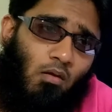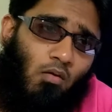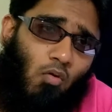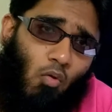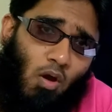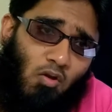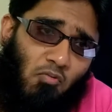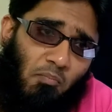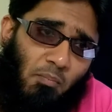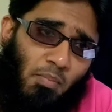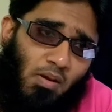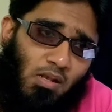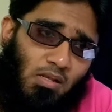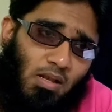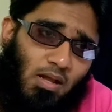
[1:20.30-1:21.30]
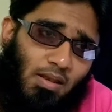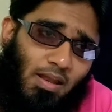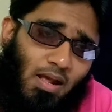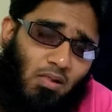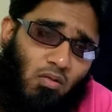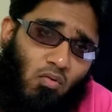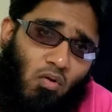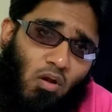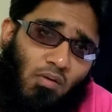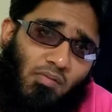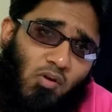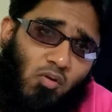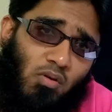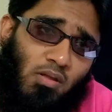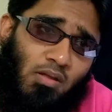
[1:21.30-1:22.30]
want to build a next call of
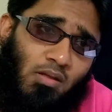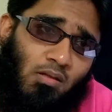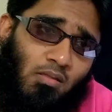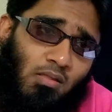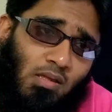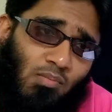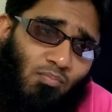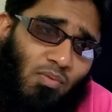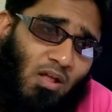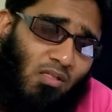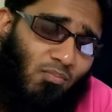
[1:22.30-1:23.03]
duty c++